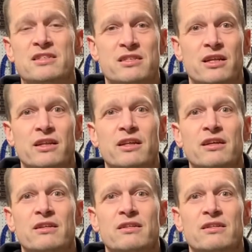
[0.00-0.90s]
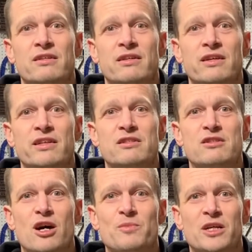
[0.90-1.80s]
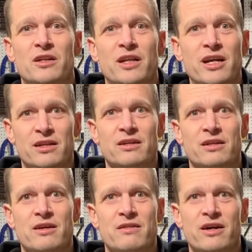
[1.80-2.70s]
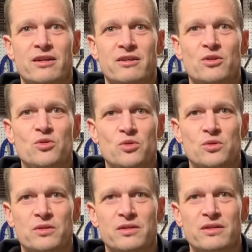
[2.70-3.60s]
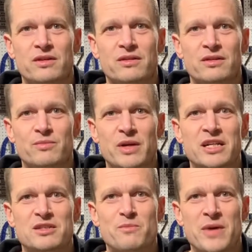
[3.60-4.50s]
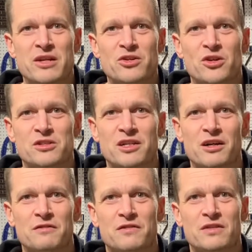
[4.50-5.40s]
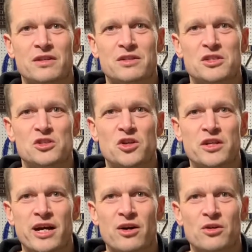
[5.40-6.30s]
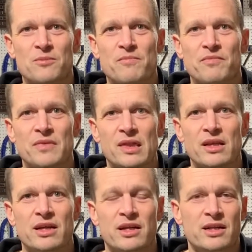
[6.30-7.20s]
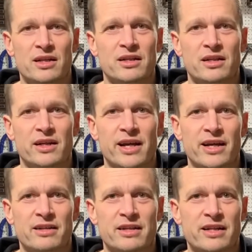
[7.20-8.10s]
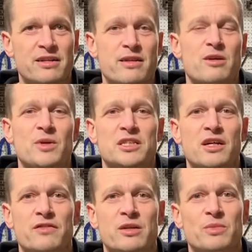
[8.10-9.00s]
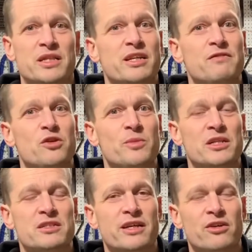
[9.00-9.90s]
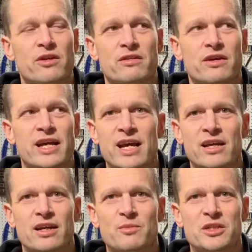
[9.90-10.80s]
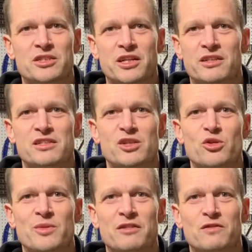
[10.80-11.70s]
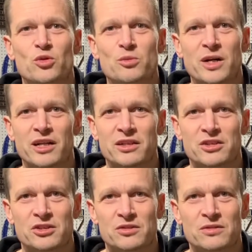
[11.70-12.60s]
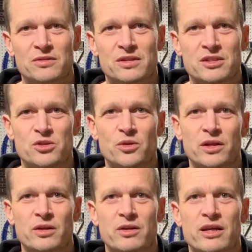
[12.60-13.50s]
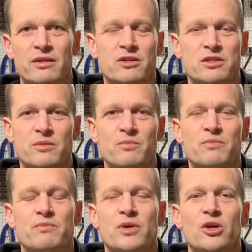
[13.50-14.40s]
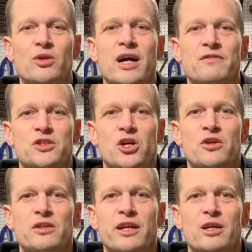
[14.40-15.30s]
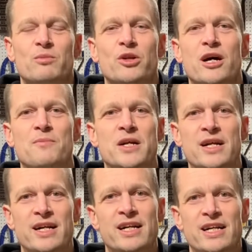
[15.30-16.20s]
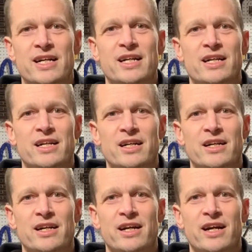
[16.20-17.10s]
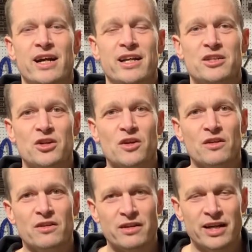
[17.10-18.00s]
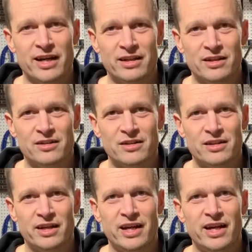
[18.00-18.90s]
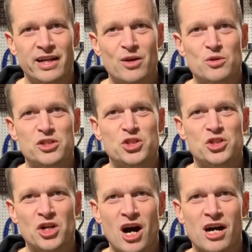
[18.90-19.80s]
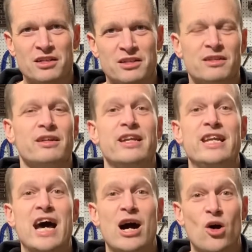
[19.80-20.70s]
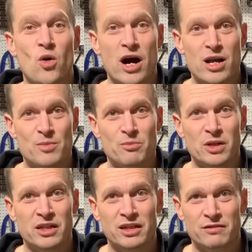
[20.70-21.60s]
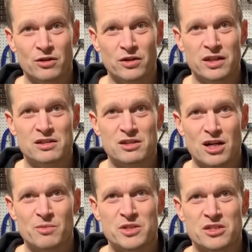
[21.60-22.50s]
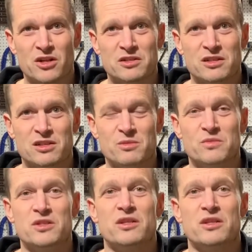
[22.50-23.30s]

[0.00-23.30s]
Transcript: suddenly it stopped at a light. And I thought, oh, Betty's mended herself. She's good now. And I didn't think much of it. But then a few minutes later, I thought, hey, I'm going to check to see what my fuel mileage is doing. And there's a bar graph chart that I can pull up. And I took a look at it and I was shocked. Now I'm a believer in stop start systems.